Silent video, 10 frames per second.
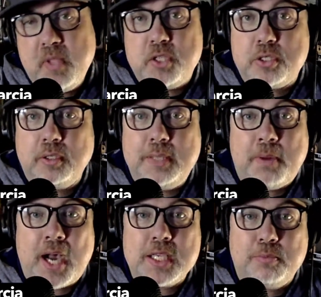It's certainly
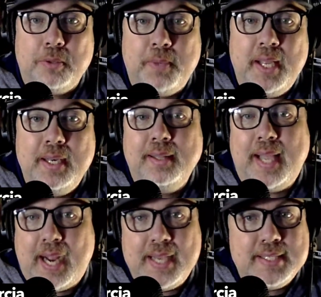possible, but
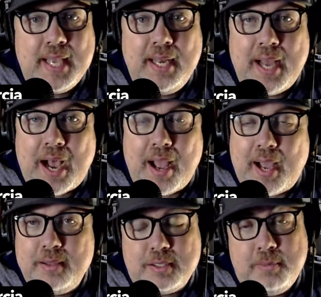like I said,
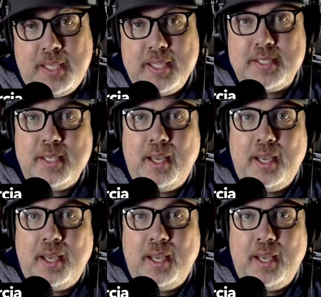to me,